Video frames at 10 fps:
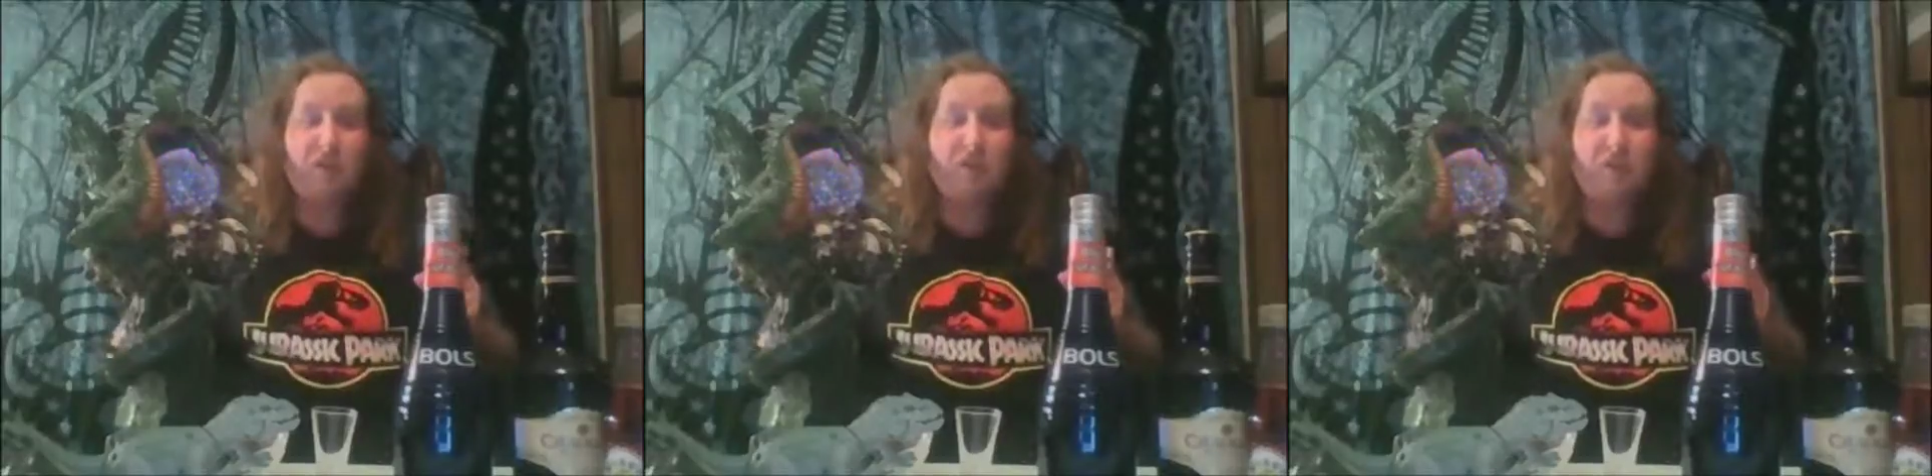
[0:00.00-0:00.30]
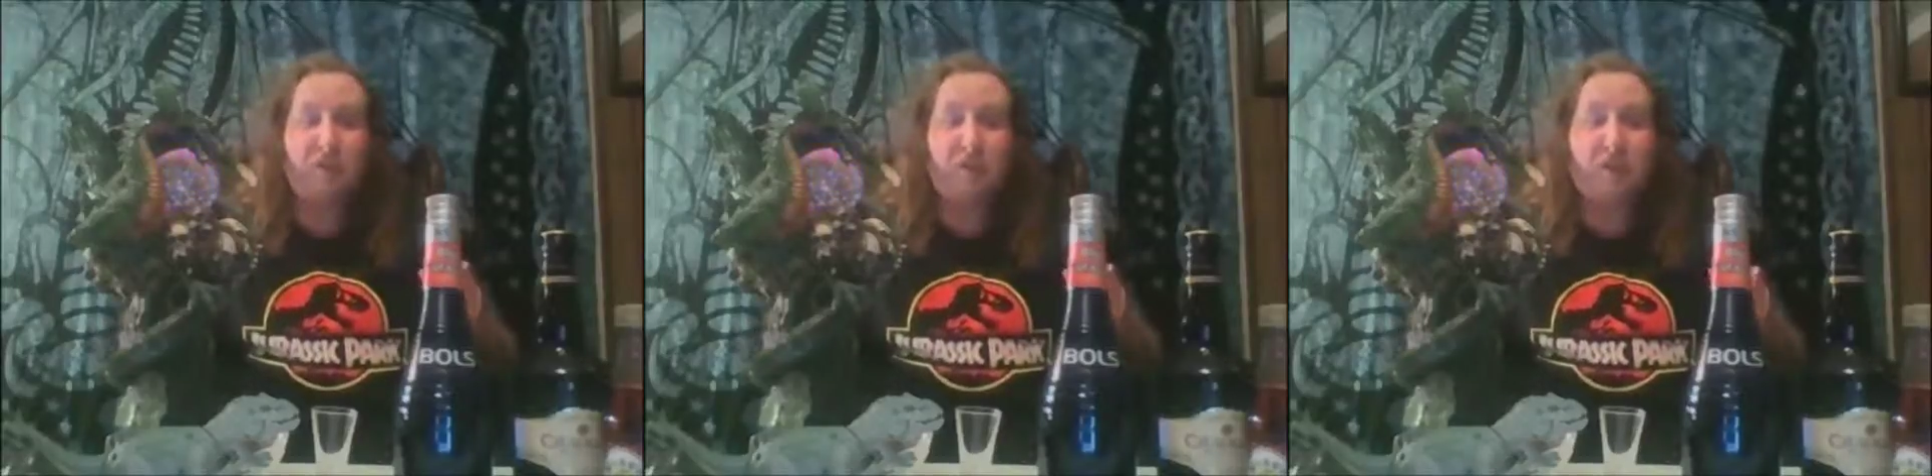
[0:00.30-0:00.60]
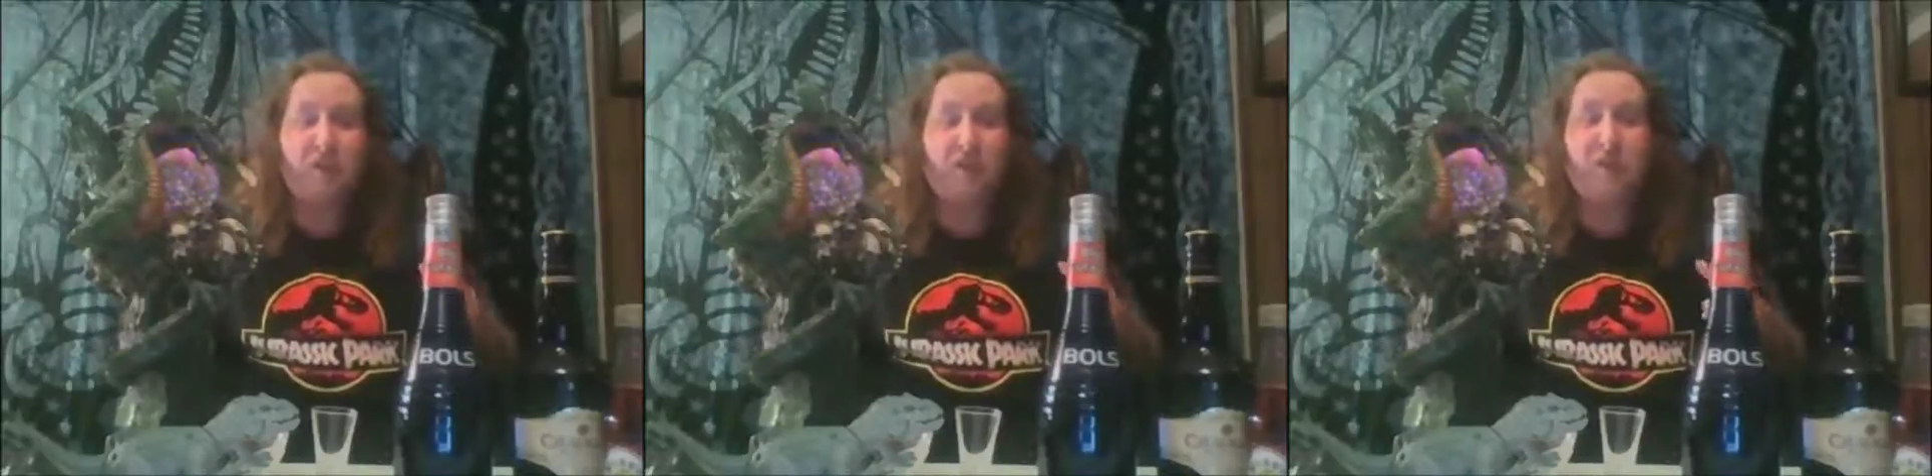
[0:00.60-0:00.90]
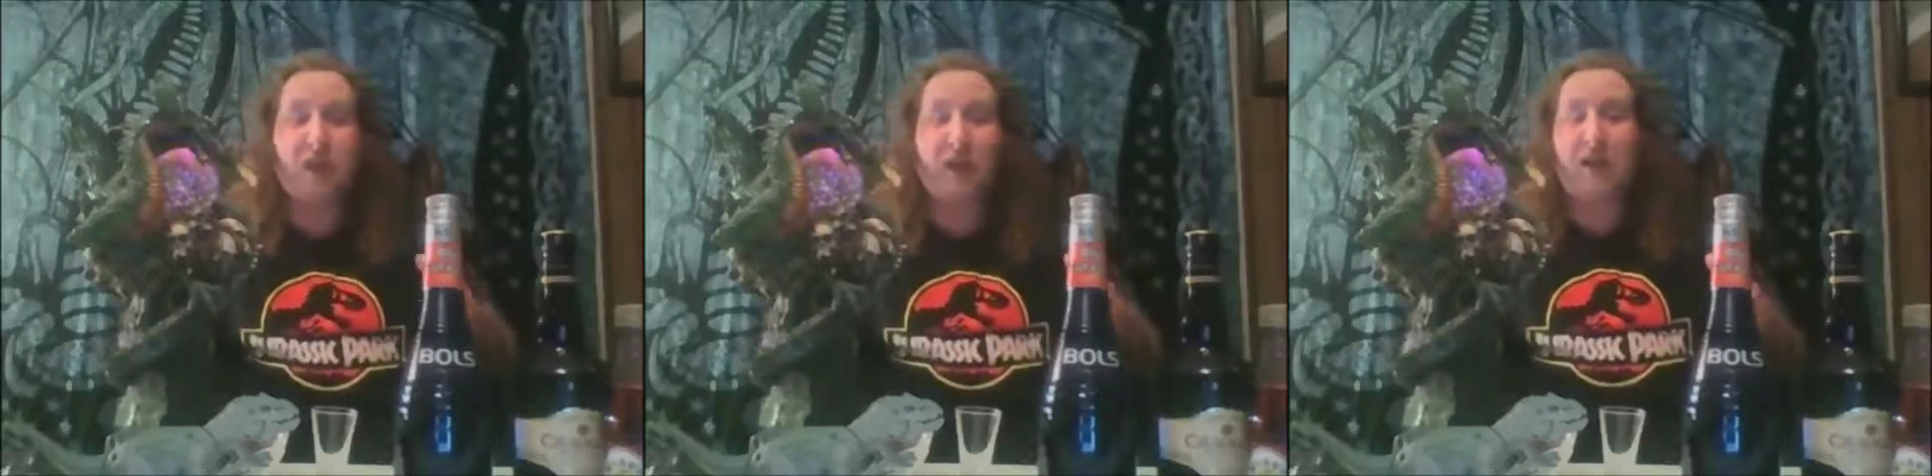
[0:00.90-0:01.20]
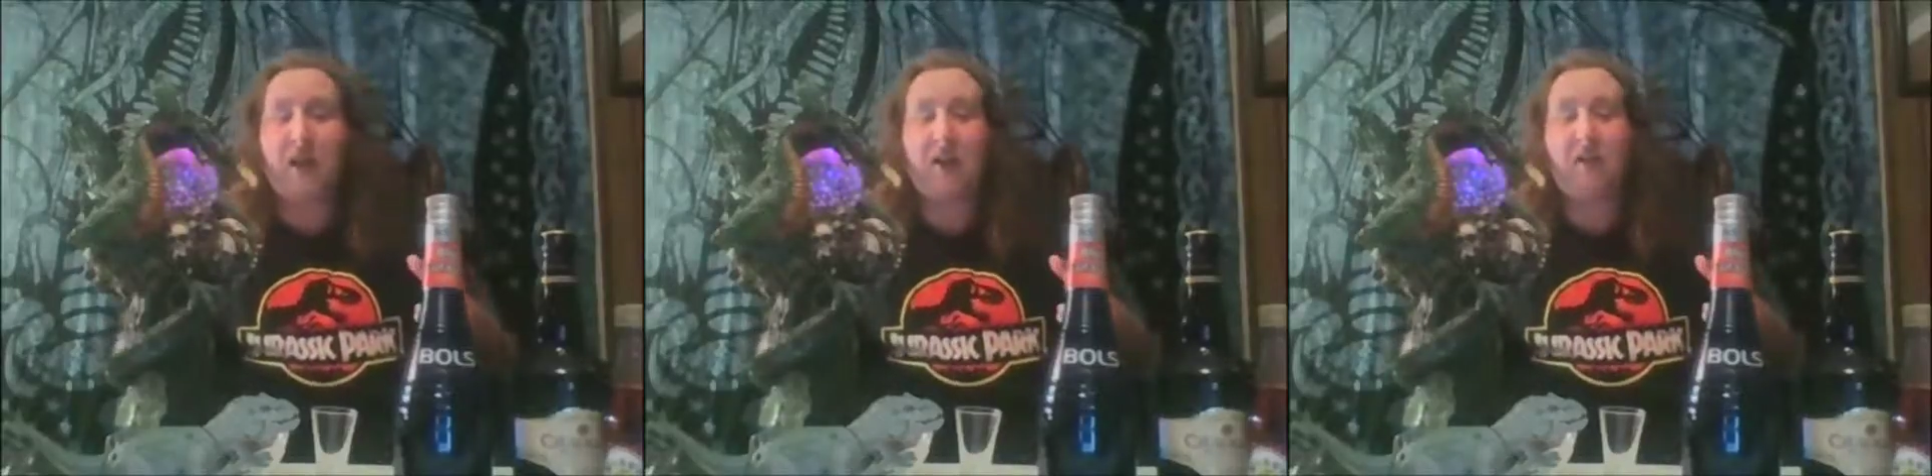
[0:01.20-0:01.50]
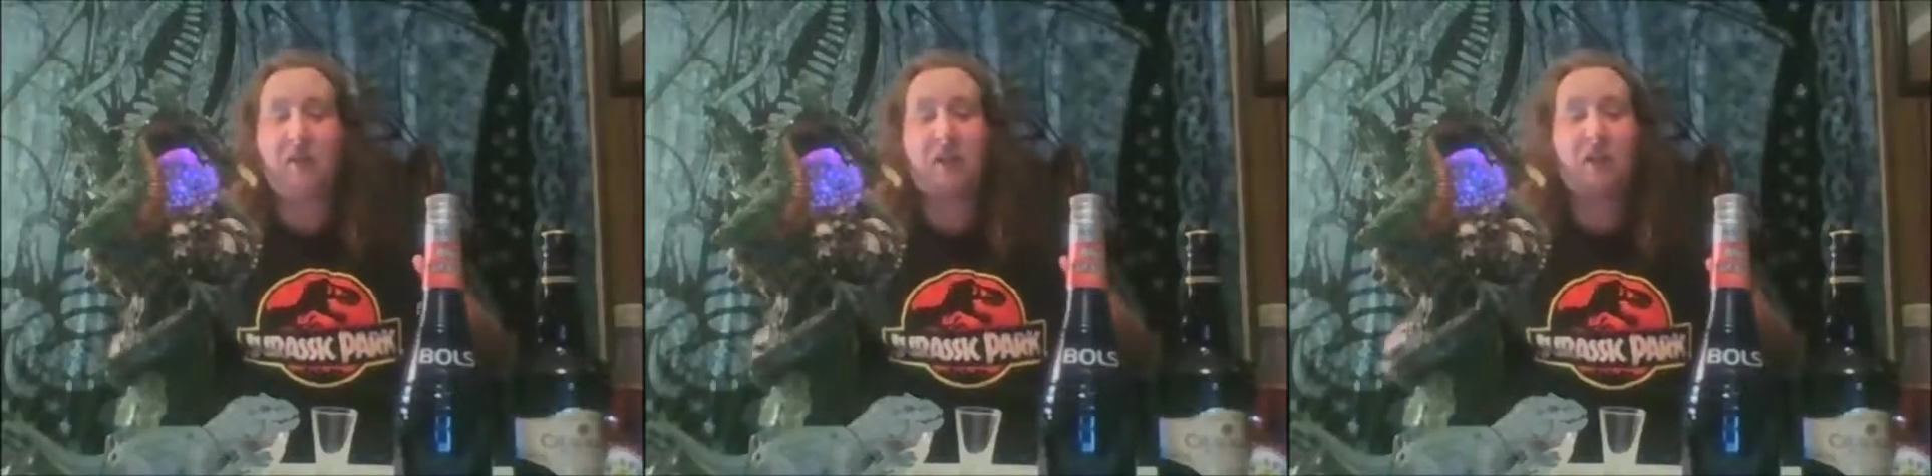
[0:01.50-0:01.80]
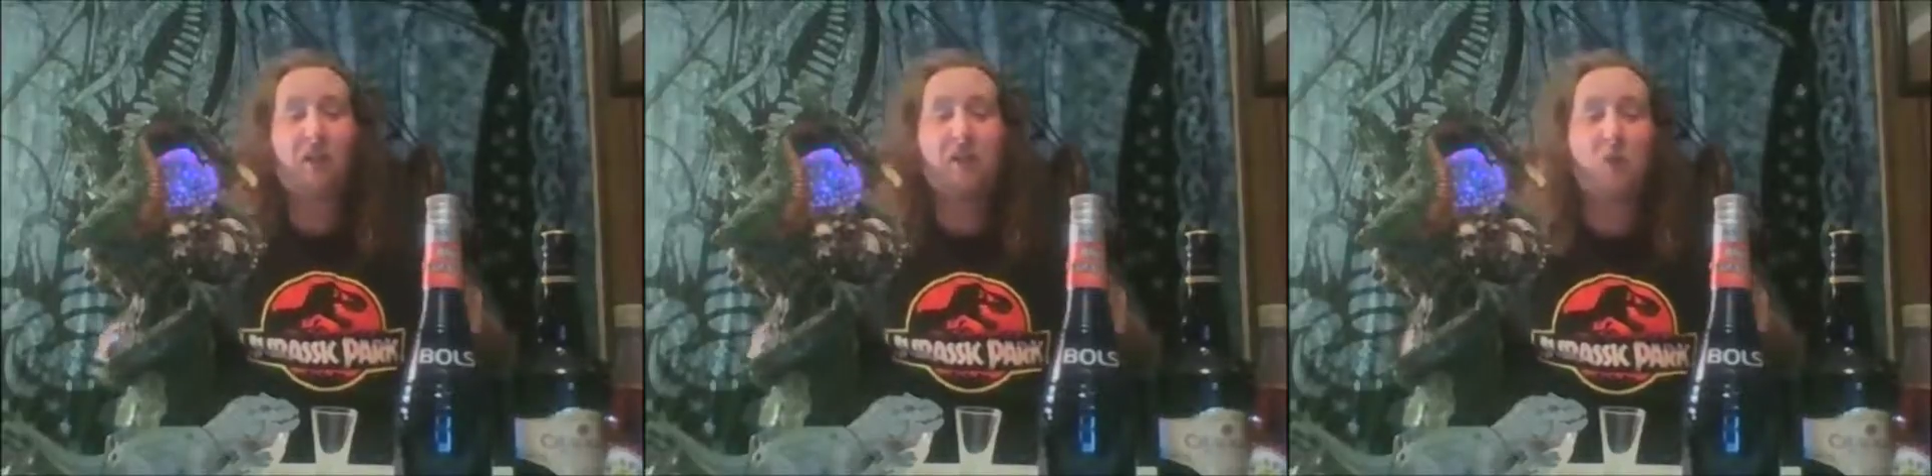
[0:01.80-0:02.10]
suggested by my friend Matt Anderson
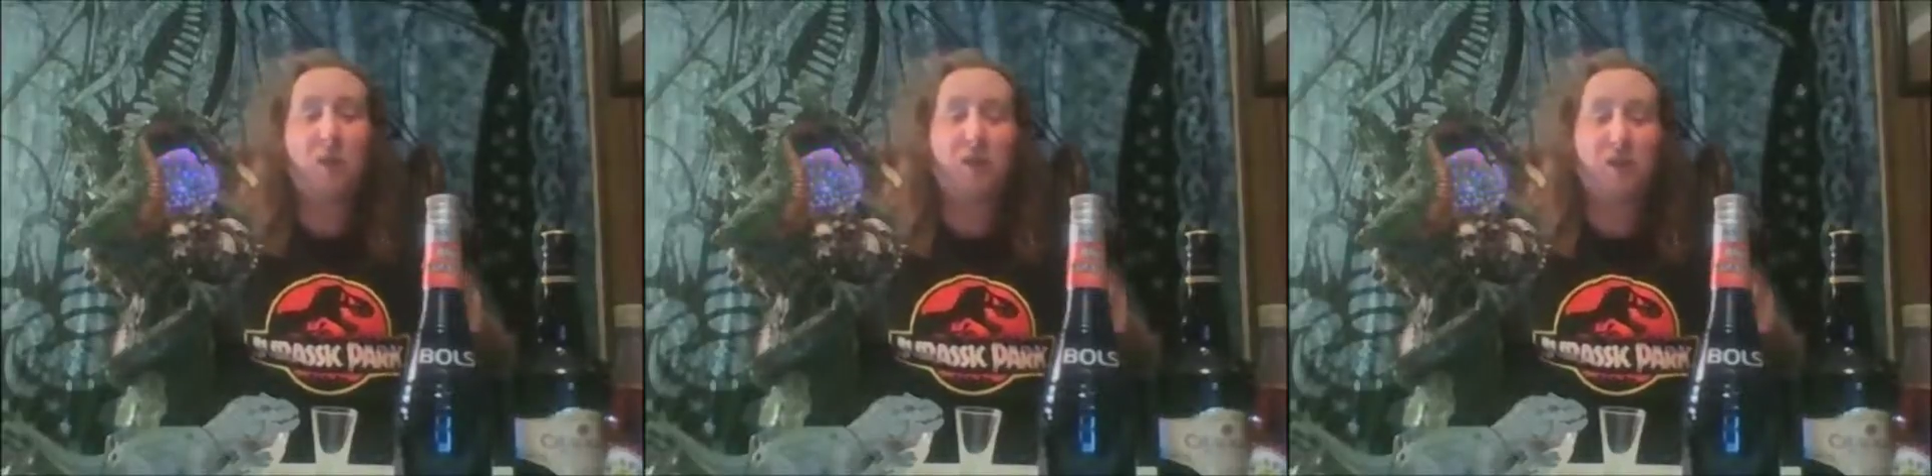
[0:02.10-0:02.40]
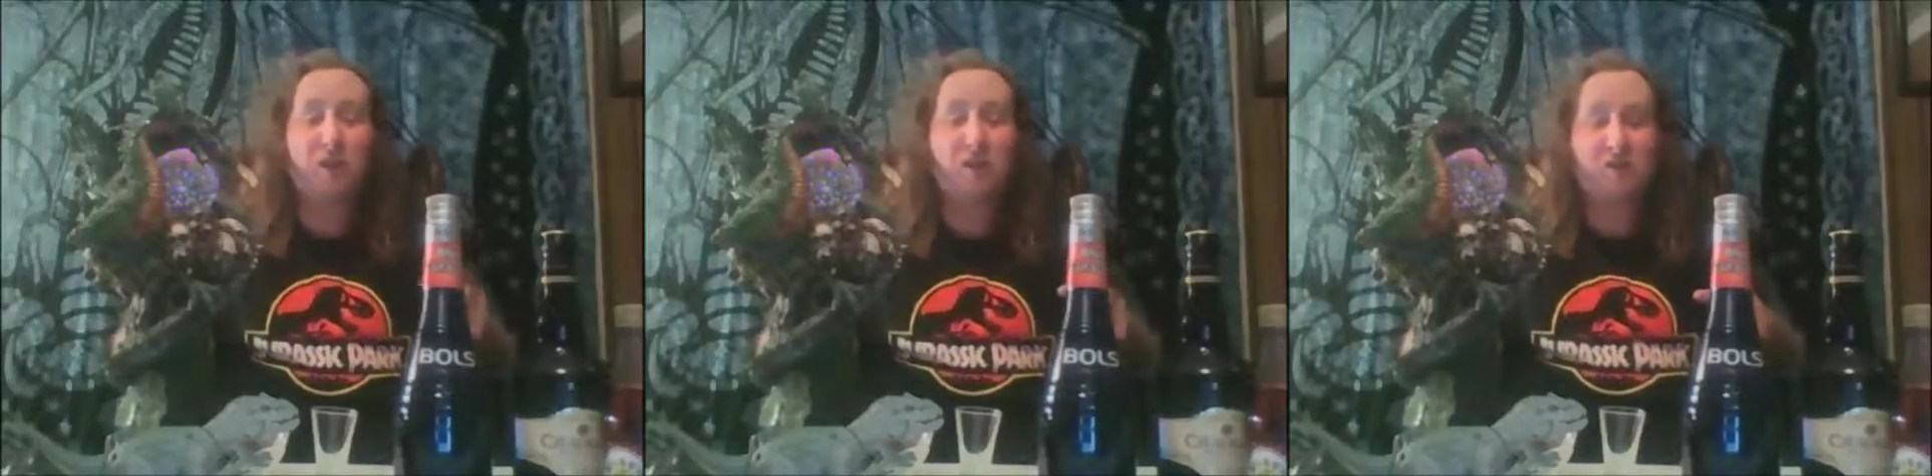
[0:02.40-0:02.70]
on Twitter.